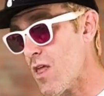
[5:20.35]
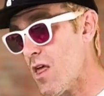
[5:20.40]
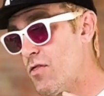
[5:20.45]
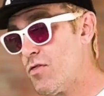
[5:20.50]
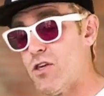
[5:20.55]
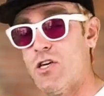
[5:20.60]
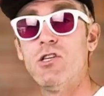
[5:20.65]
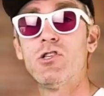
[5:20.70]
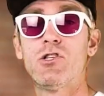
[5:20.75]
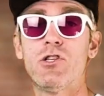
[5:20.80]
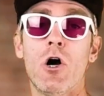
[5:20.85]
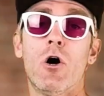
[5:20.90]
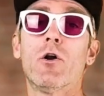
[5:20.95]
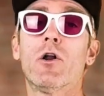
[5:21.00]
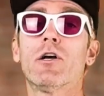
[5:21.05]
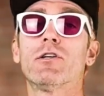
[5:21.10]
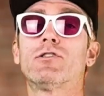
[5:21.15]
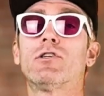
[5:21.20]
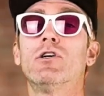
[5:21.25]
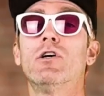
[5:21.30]
These
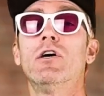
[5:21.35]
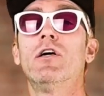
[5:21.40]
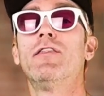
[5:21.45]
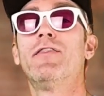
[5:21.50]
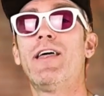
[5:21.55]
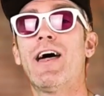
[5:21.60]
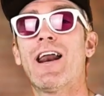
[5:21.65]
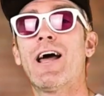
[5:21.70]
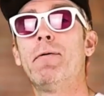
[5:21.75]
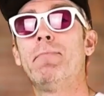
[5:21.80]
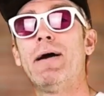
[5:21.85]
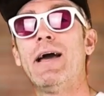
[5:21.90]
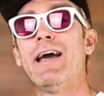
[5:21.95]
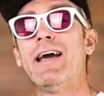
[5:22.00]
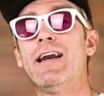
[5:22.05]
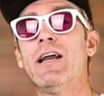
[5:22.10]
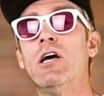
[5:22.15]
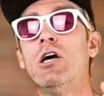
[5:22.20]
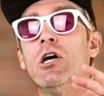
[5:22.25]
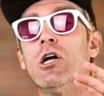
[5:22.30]
donuts that I
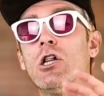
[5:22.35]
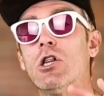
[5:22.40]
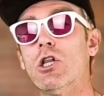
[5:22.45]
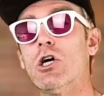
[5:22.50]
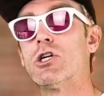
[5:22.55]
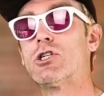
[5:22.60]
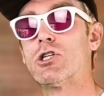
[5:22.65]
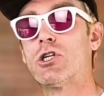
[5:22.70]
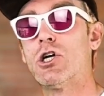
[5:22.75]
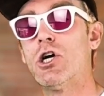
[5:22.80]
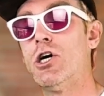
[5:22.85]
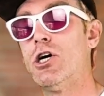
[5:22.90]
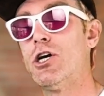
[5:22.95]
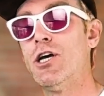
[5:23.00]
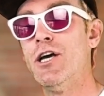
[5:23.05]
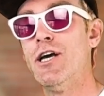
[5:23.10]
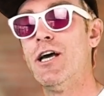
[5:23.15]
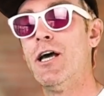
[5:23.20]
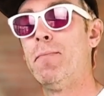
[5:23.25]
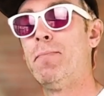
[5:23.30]
made looked good,
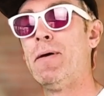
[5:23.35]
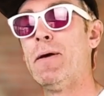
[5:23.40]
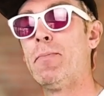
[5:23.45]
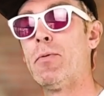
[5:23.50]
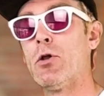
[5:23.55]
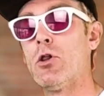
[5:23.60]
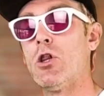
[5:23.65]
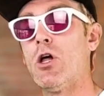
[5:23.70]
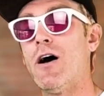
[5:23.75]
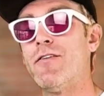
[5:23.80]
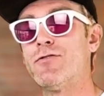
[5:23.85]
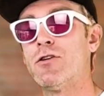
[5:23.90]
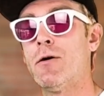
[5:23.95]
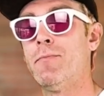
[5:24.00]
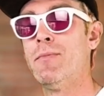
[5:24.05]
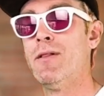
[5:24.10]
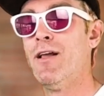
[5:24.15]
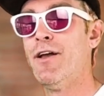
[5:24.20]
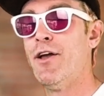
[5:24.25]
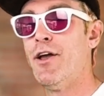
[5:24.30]
and people loved
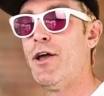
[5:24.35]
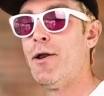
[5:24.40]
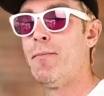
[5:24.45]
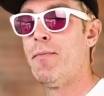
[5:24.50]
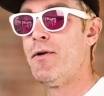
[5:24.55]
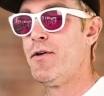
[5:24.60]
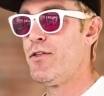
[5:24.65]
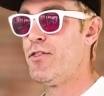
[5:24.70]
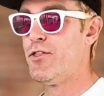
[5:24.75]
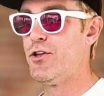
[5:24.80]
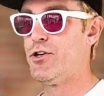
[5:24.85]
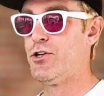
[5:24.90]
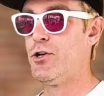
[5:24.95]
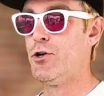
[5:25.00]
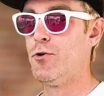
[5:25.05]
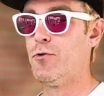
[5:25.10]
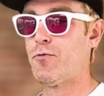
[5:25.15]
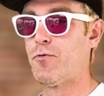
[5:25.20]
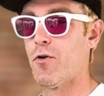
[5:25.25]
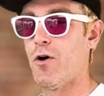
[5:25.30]
them. And a
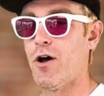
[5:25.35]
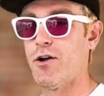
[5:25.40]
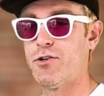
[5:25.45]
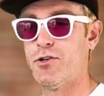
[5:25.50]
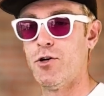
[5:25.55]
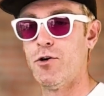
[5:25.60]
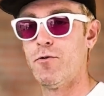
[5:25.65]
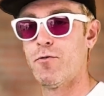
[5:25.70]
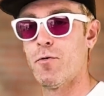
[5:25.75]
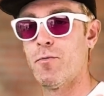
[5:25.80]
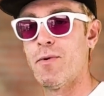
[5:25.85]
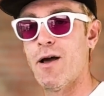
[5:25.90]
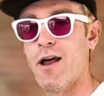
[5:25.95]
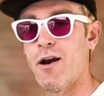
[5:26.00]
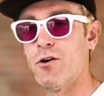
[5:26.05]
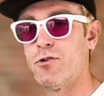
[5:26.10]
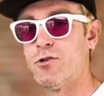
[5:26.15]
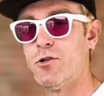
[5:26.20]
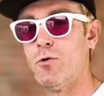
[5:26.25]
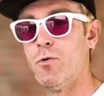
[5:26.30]
dude from
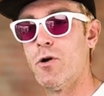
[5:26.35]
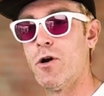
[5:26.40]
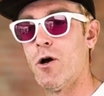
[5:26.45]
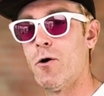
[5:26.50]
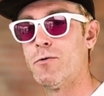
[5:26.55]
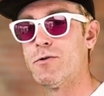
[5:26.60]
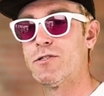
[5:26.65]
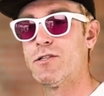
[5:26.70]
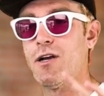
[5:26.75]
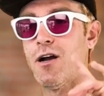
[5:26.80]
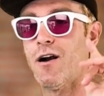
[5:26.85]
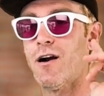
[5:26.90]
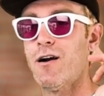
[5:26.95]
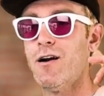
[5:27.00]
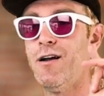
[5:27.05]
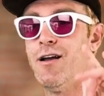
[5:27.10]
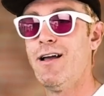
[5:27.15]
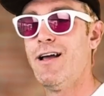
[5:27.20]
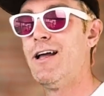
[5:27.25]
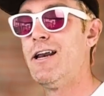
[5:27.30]
90210 was
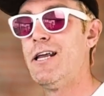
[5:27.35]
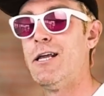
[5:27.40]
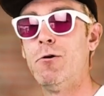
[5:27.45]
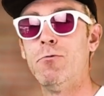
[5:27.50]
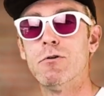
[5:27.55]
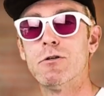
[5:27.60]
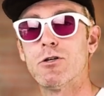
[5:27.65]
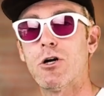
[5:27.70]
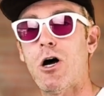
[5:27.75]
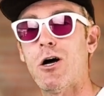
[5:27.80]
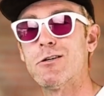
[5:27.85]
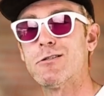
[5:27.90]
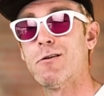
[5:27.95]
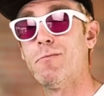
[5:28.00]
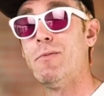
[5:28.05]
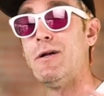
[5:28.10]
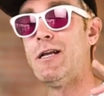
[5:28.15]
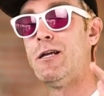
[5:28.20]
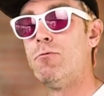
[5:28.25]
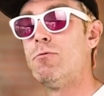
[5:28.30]
there, and he was
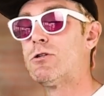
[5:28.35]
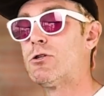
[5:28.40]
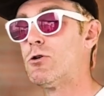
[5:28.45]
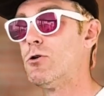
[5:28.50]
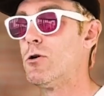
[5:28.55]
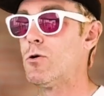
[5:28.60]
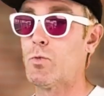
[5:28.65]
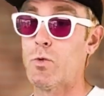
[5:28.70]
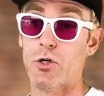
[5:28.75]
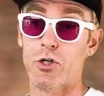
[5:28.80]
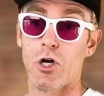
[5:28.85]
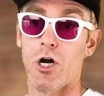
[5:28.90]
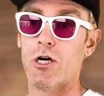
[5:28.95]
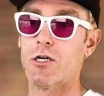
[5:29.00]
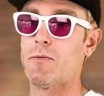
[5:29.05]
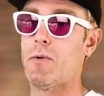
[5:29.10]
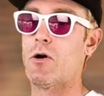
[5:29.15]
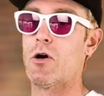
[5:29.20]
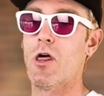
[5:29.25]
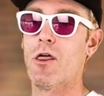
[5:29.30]
awesome, and he was cool. And we
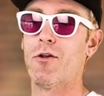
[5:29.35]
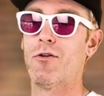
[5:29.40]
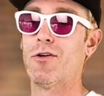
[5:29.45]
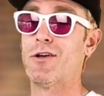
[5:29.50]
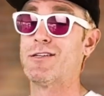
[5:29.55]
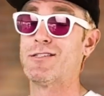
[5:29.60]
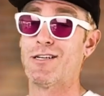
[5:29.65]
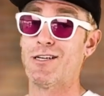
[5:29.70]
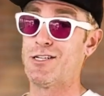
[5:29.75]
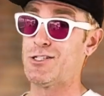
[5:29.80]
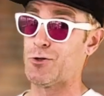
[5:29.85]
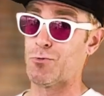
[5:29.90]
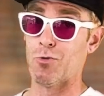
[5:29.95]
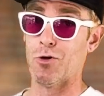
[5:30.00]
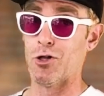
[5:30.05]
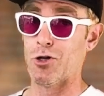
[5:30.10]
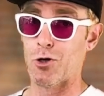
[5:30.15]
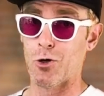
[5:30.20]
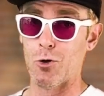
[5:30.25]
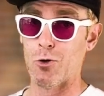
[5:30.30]
talked about other things, and he's a
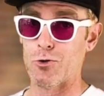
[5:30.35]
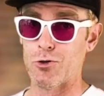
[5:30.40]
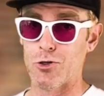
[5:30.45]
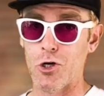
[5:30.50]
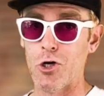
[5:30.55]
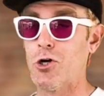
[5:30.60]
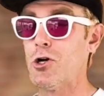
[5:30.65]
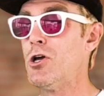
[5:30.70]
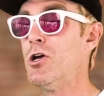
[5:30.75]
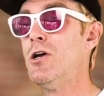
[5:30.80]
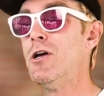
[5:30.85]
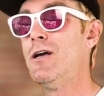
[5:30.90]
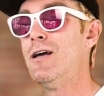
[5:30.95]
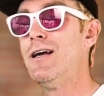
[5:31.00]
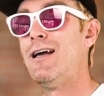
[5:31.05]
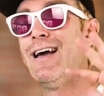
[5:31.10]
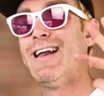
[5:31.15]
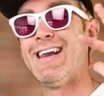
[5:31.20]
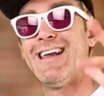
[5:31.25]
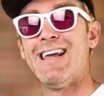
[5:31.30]
really cool dude.
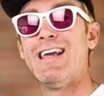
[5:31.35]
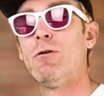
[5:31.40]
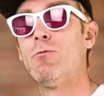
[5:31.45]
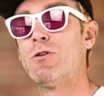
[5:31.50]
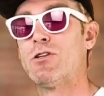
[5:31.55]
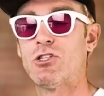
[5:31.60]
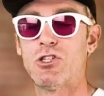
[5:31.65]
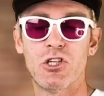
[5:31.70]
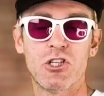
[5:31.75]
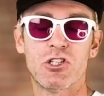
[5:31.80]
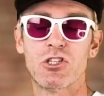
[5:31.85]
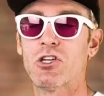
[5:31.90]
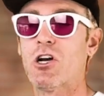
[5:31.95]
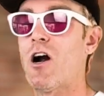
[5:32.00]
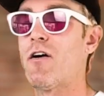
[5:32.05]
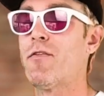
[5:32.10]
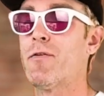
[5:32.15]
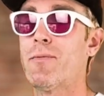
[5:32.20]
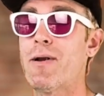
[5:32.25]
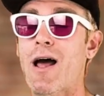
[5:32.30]
And he was just
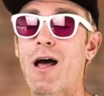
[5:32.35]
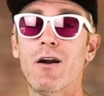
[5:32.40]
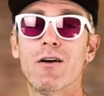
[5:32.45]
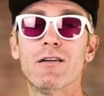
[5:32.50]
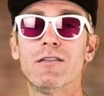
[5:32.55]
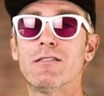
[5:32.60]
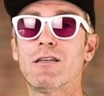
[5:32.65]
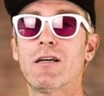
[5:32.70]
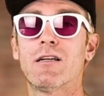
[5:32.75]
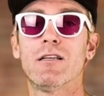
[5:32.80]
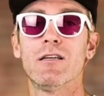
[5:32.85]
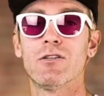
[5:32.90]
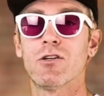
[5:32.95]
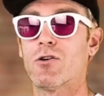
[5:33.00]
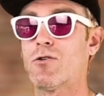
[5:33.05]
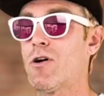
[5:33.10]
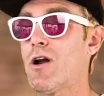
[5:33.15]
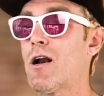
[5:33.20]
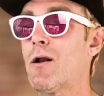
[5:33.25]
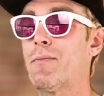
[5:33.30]
scarfing them down. And he's like, these are
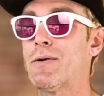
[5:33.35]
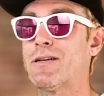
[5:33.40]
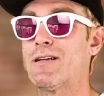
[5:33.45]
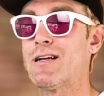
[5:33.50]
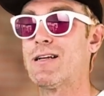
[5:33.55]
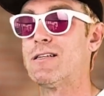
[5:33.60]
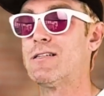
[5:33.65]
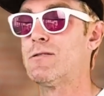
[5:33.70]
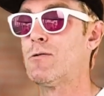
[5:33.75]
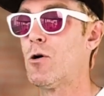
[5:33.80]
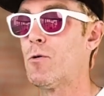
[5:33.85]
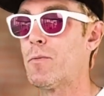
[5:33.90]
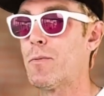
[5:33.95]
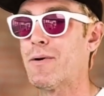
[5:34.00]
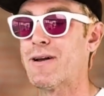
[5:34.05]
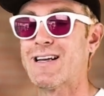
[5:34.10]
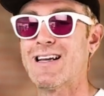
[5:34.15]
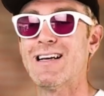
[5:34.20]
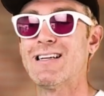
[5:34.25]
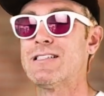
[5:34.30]
great. I'm going to take these home to
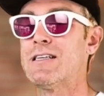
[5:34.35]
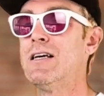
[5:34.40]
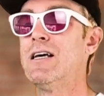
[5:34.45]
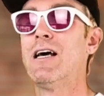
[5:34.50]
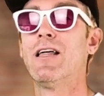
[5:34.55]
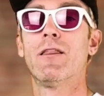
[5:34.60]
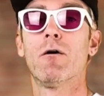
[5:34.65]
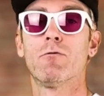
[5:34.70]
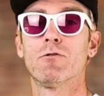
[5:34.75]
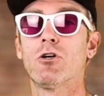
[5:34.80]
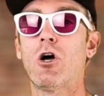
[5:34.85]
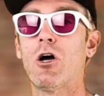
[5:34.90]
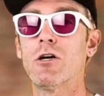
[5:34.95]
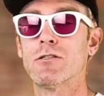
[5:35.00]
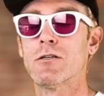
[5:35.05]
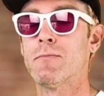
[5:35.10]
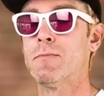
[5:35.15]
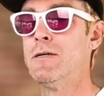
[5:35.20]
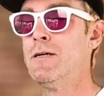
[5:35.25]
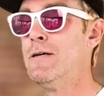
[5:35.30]
my kids. And it was
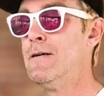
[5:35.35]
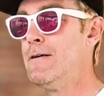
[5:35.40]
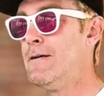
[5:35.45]
awesome.